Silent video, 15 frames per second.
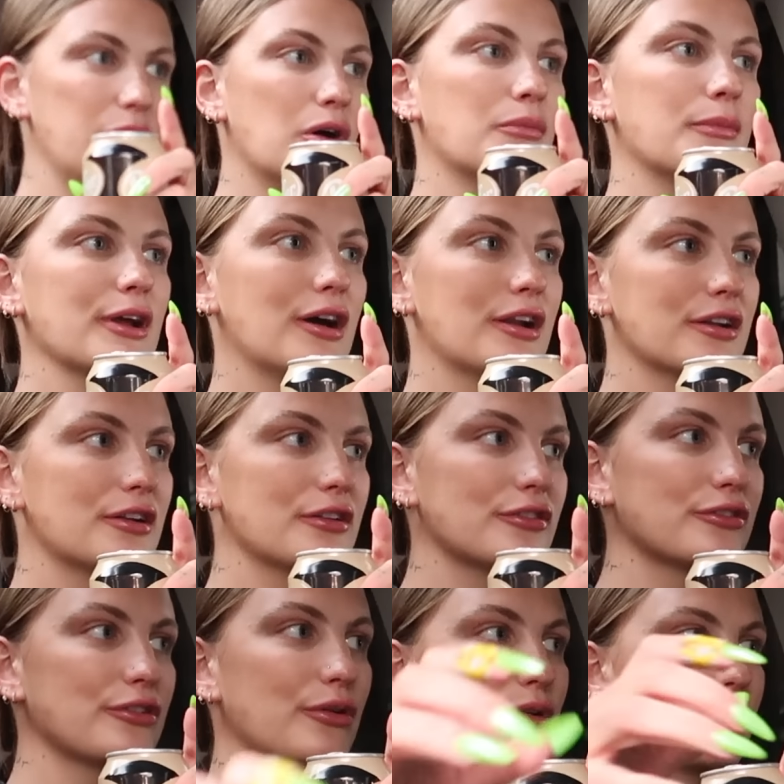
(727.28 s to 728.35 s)
Oh my god, it is
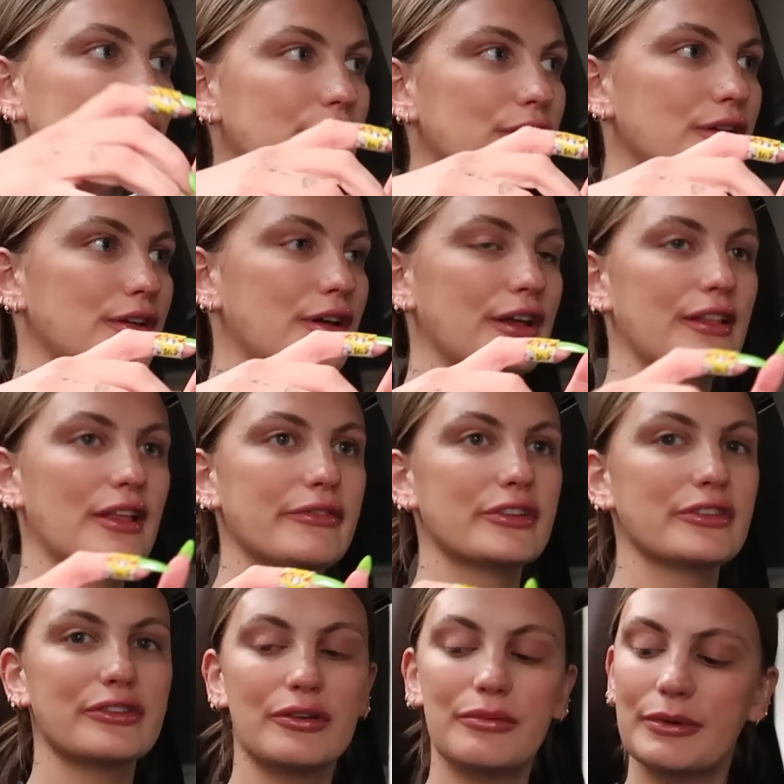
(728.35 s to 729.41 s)
so good. I love
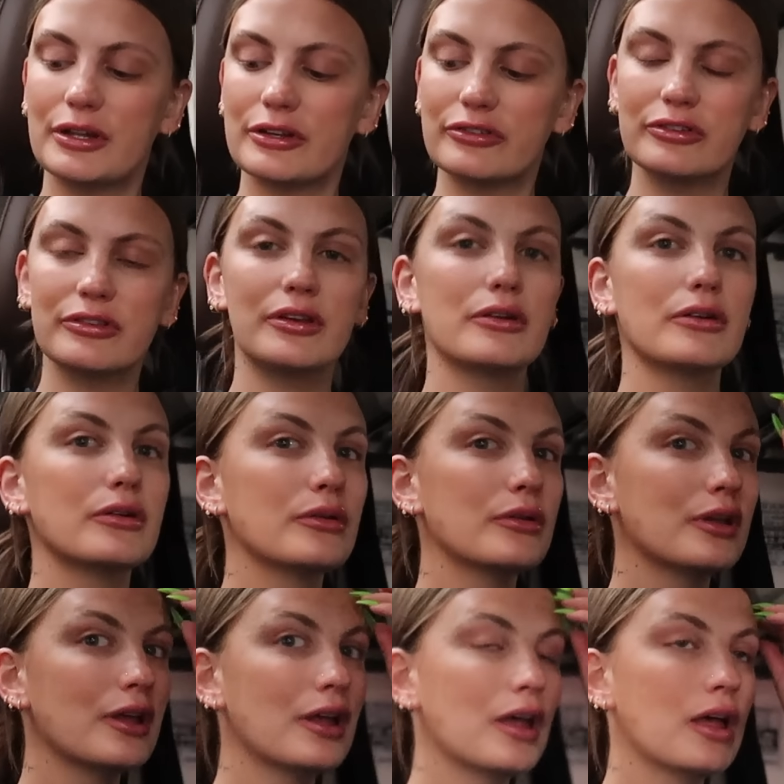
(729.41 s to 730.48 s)
it so much. So
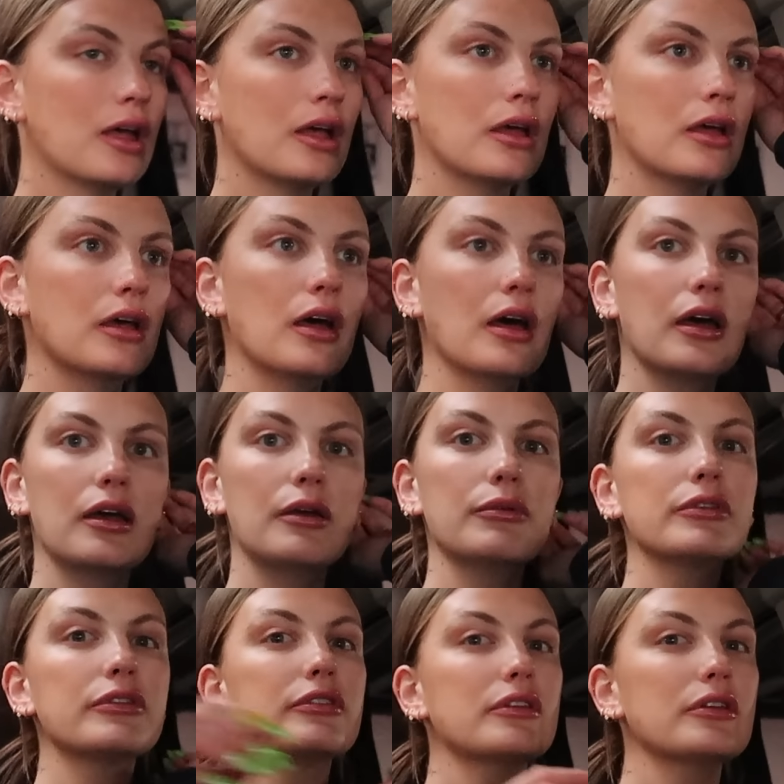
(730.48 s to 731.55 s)
I
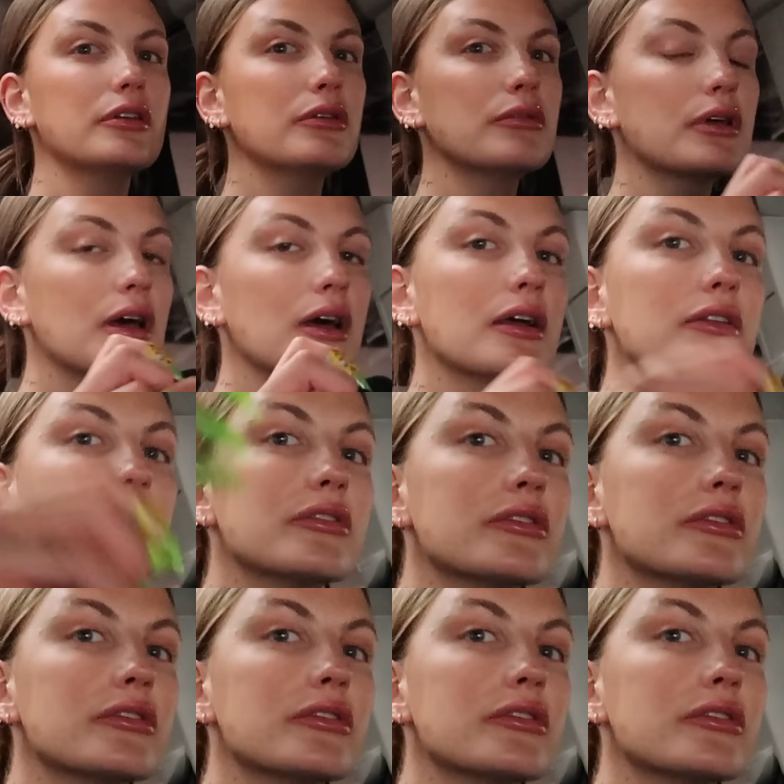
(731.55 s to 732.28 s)
will see you guys